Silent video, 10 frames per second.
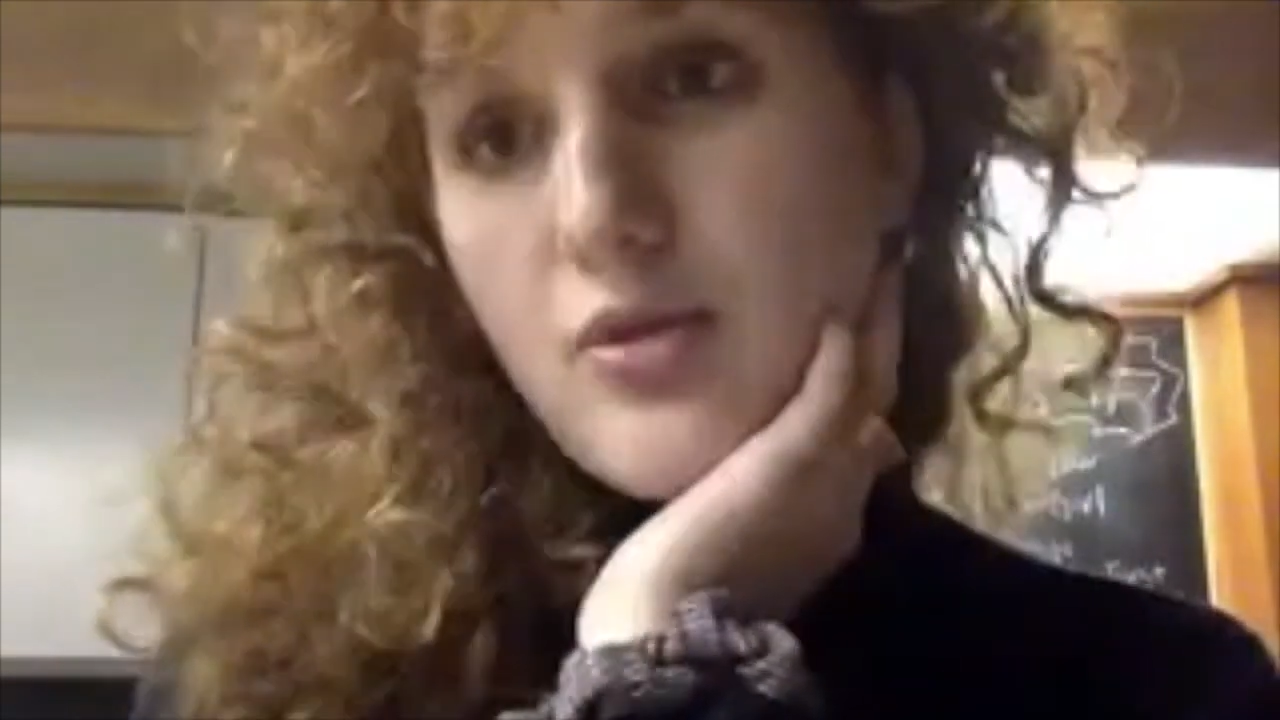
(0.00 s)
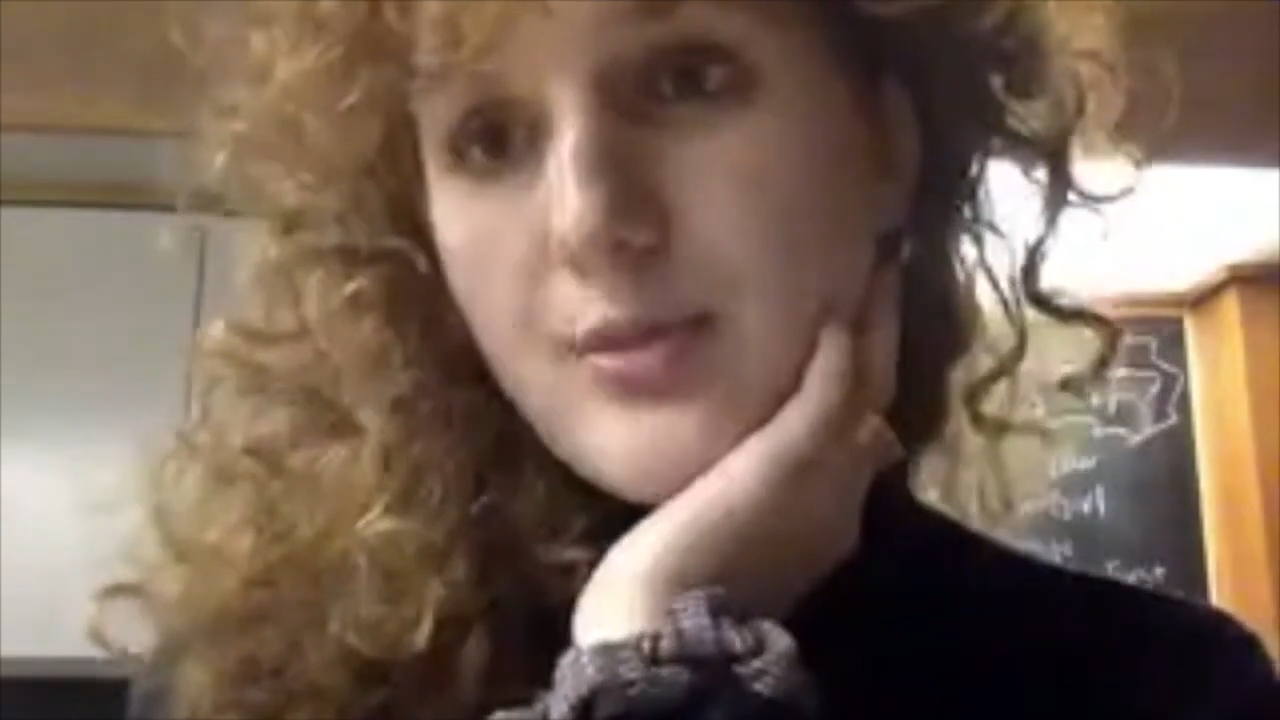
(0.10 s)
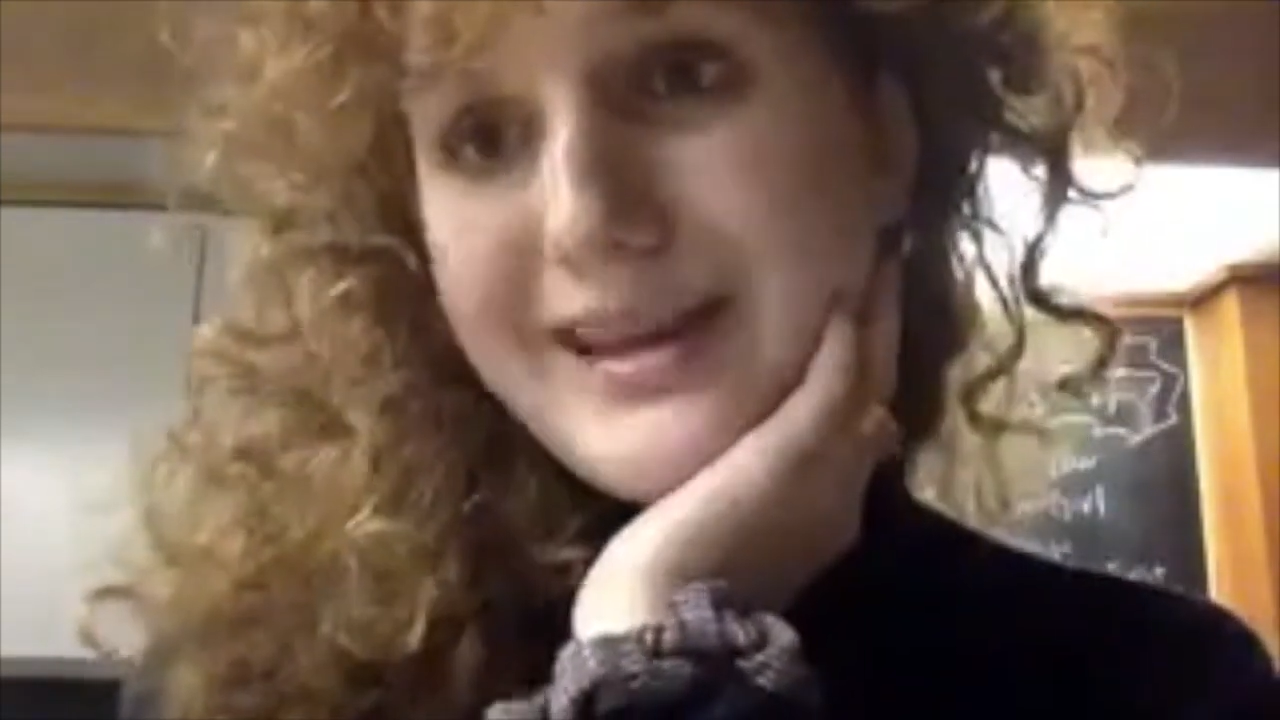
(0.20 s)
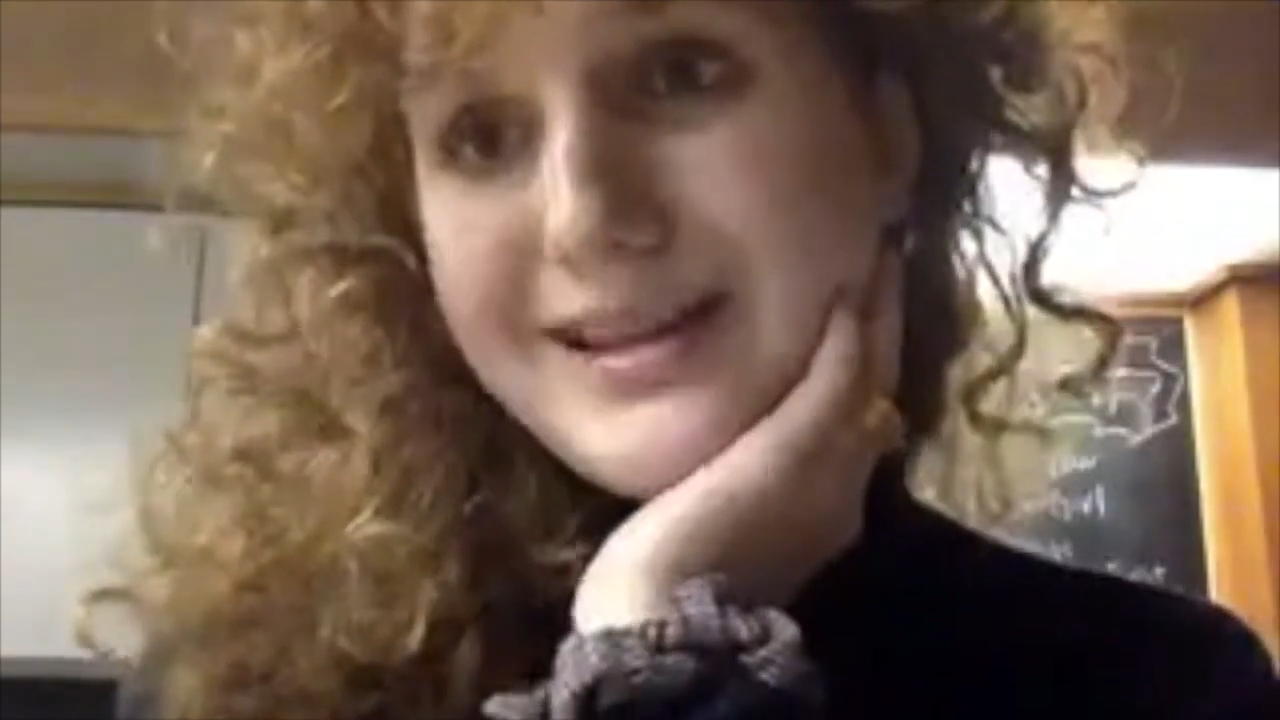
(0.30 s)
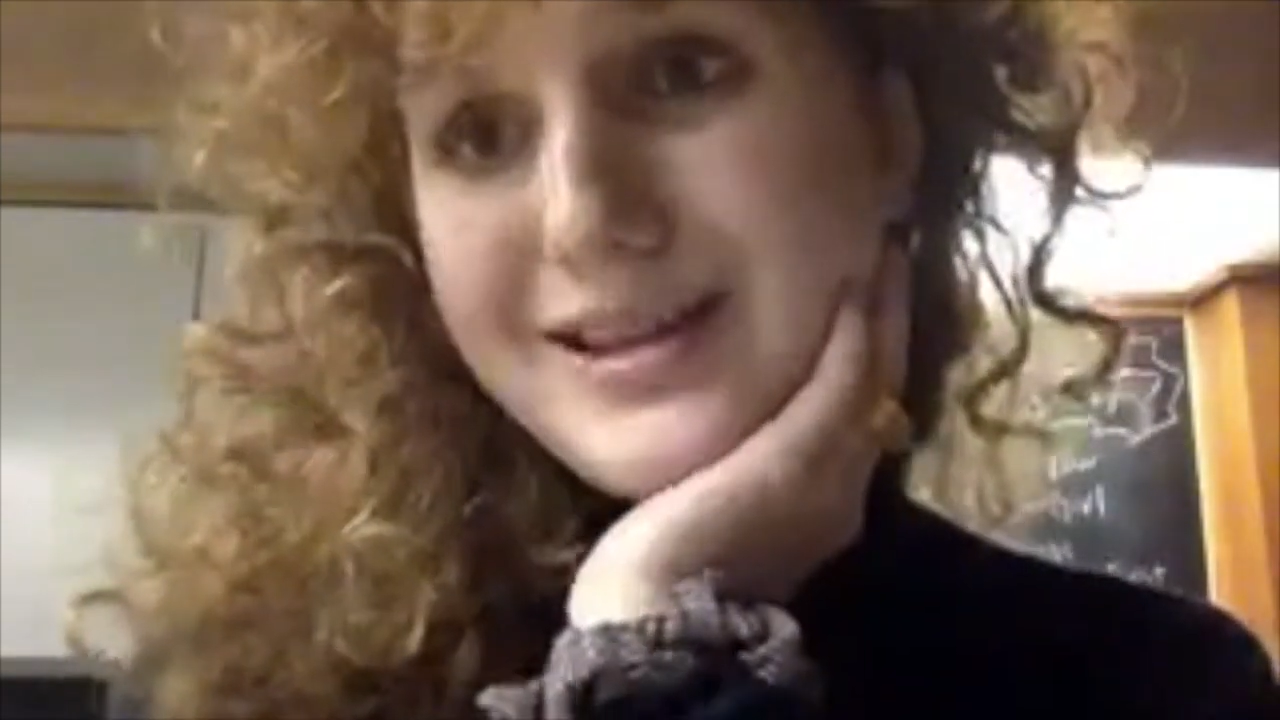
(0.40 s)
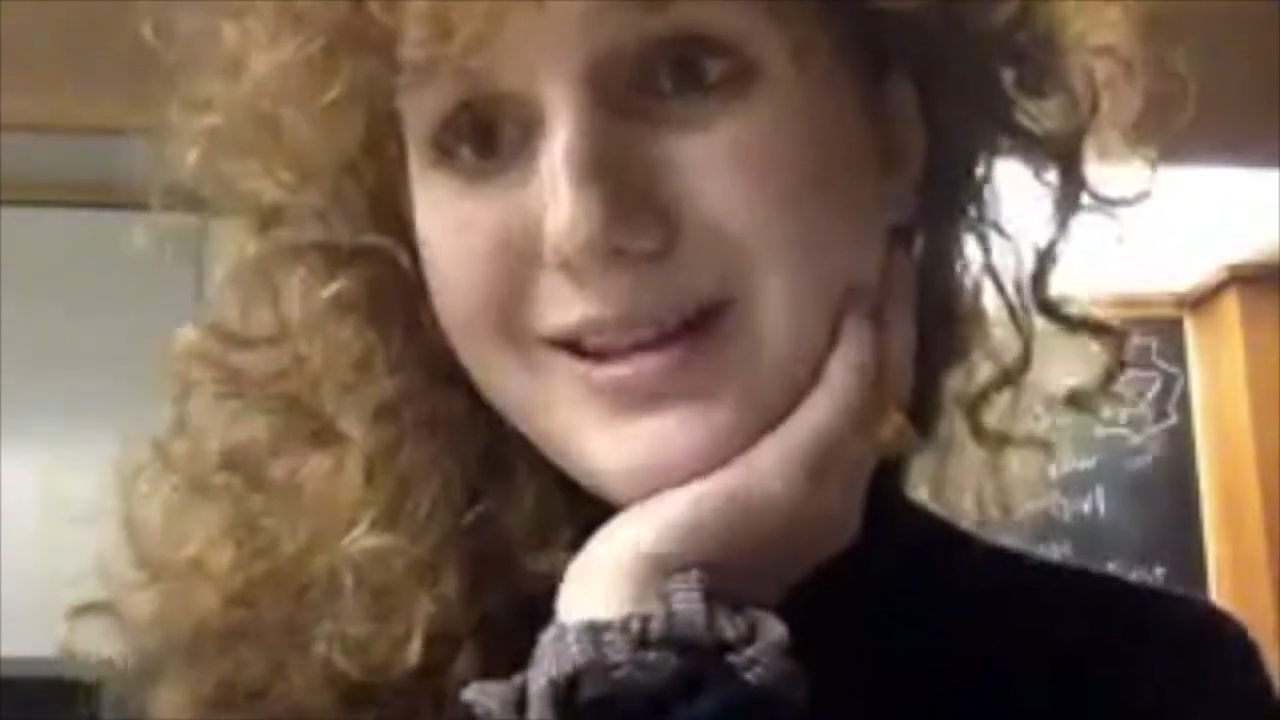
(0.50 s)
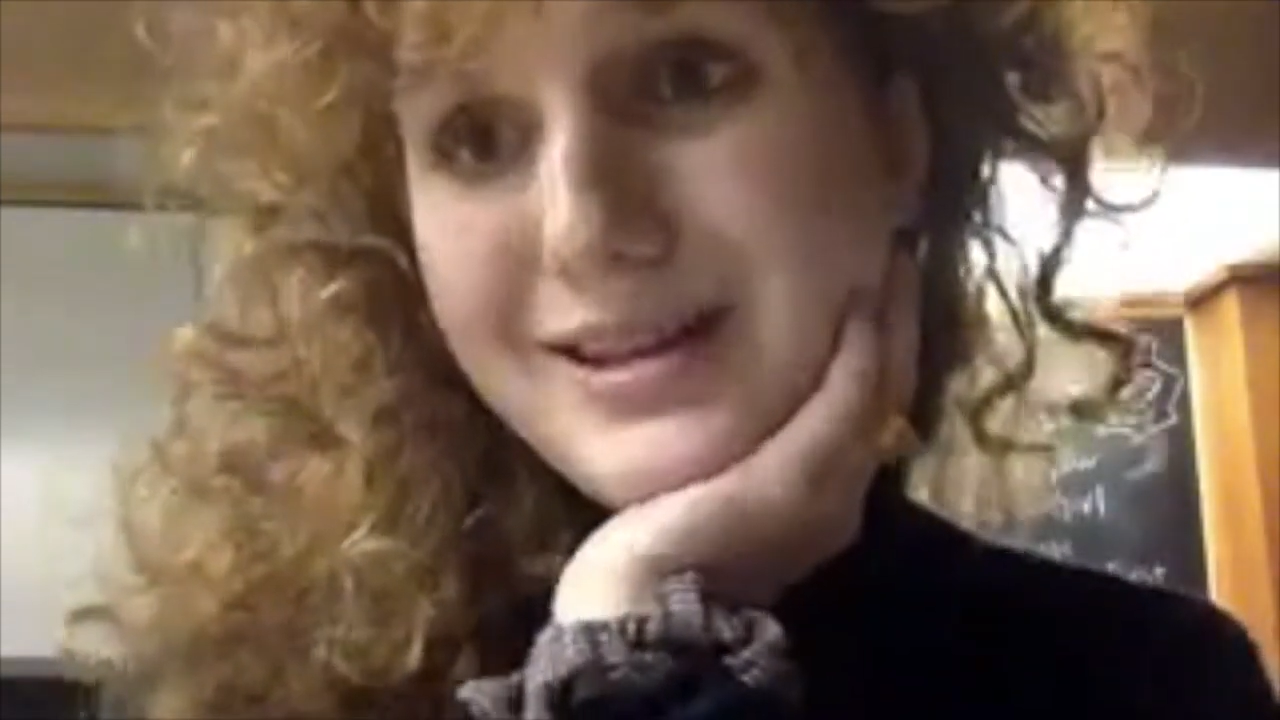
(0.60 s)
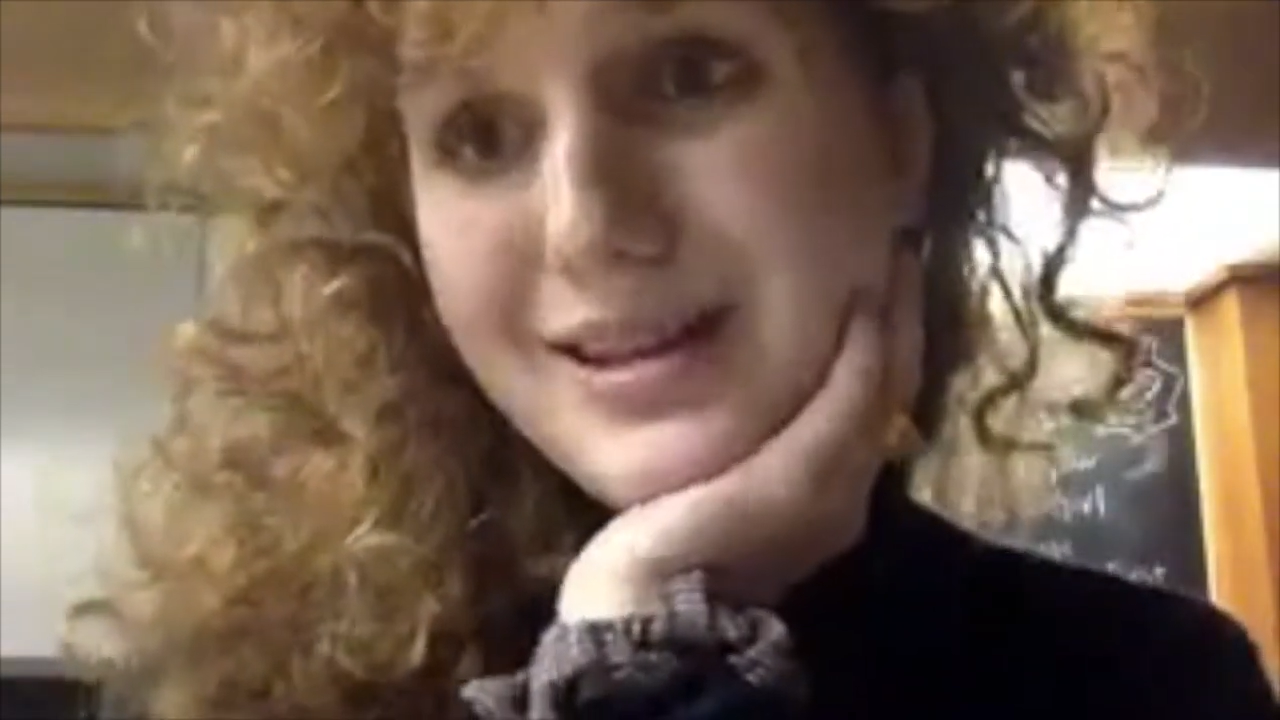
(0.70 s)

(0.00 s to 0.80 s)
movement.